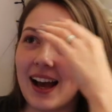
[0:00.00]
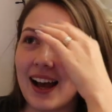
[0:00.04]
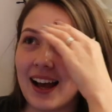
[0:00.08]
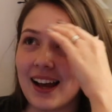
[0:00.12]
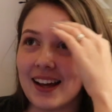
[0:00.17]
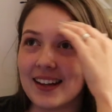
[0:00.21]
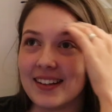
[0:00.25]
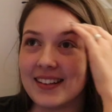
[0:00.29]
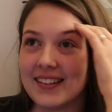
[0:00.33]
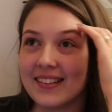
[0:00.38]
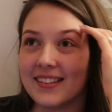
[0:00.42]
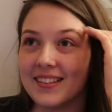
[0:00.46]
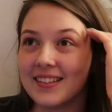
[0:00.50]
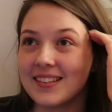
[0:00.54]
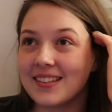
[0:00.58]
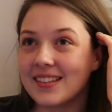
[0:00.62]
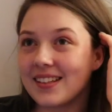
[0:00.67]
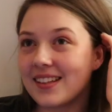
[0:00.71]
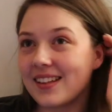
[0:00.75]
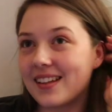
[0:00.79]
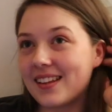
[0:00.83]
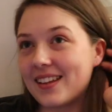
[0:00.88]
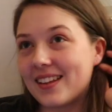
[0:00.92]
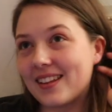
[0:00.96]
And
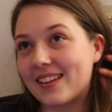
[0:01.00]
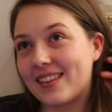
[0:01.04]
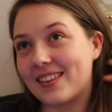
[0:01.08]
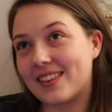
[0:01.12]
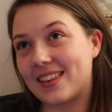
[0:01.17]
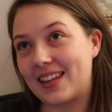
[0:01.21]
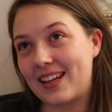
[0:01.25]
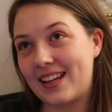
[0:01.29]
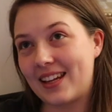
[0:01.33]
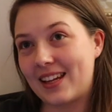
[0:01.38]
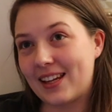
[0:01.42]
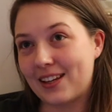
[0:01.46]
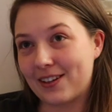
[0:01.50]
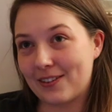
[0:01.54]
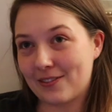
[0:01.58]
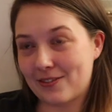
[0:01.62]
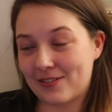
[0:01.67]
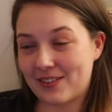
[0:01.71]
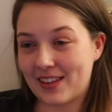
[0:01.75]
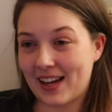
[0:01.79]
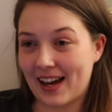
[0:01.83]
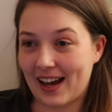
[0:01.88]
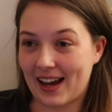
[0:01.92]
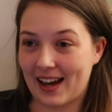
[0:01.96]
thinking
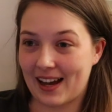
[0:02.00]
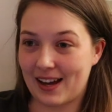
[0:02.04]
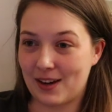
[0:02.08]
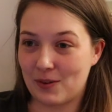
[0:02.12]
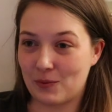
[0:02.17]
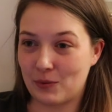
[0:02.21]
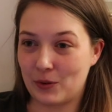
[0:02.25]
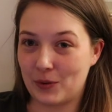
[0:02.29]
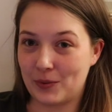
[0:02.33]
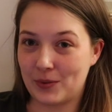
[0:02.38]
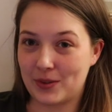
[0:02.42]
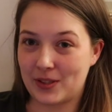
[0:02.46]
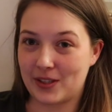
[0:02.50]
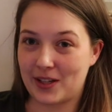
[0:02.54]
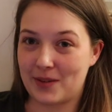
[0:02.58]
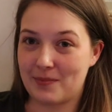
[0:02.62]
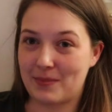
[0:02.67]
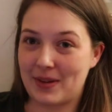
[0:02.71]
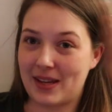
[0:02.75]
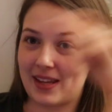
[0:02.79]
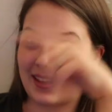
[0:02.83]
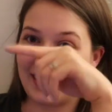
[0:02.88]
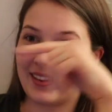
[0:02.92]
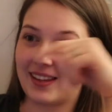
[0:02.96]
of that, what would I
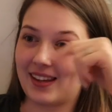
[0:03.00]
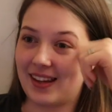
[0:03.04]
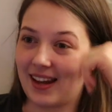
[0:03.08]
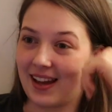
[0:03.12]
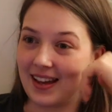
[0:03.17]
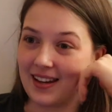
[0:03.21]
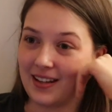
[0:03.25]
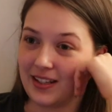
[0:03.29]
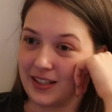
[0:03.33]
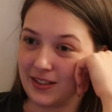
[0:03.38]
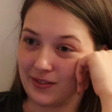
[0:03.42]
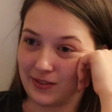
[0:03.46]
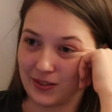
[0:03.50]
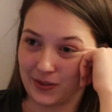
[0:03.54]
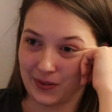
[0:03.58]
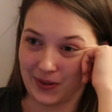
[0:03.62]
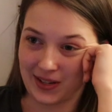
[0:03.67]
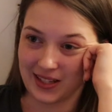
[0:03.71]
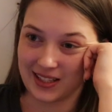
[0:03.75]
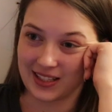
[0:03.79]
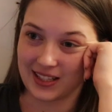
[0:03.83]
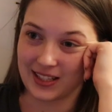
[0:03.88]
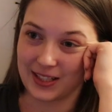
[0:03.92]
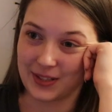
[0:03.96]
be at the end of
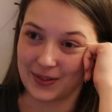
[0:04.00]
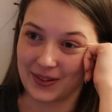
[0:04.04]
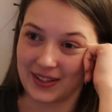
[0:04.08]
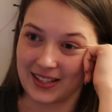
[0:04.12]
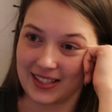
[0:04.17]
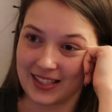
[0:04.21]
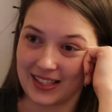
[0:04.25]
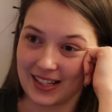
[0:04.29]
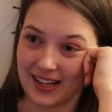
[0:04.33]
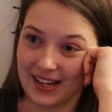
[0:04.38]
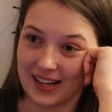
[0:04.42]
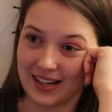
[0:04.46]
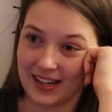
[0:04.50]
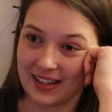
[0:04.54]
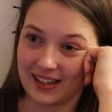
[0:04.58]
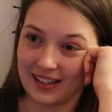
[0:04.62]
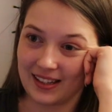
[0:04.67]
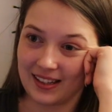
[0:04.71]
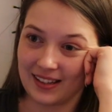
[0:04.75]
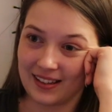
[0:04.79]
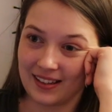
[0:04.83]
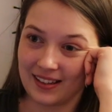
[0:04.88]
2020?